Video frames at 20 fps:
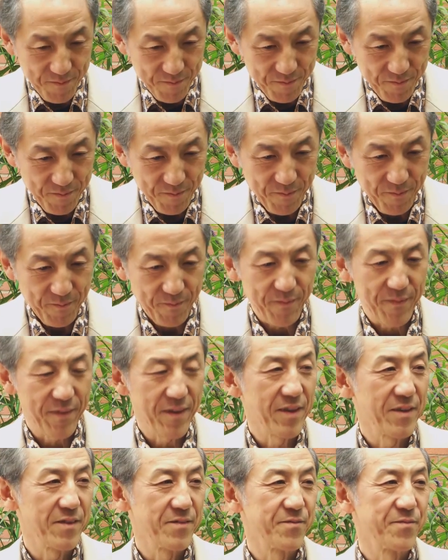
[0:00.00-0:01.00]
from
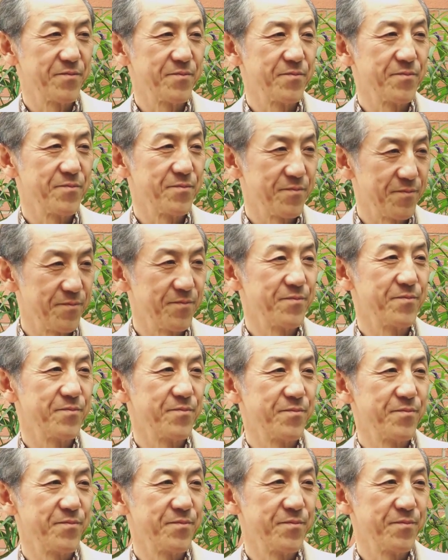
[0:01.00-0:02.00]
Waseda University in
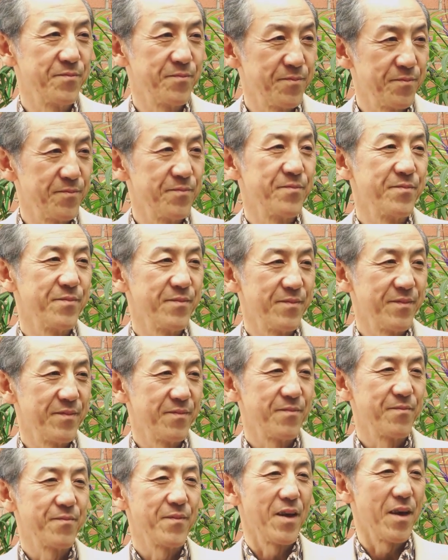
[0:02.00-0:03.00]
Tokyo. Welcome,
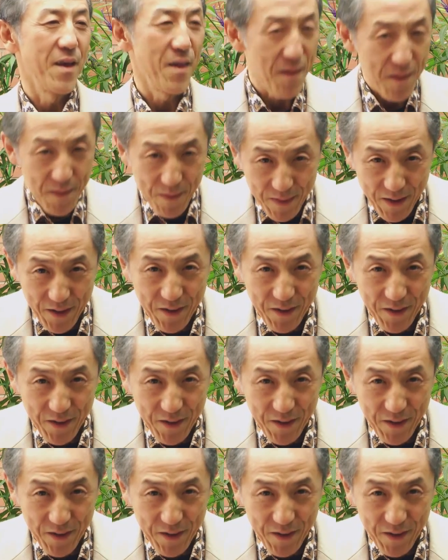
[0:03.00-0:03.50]
Professor Kawaguchi.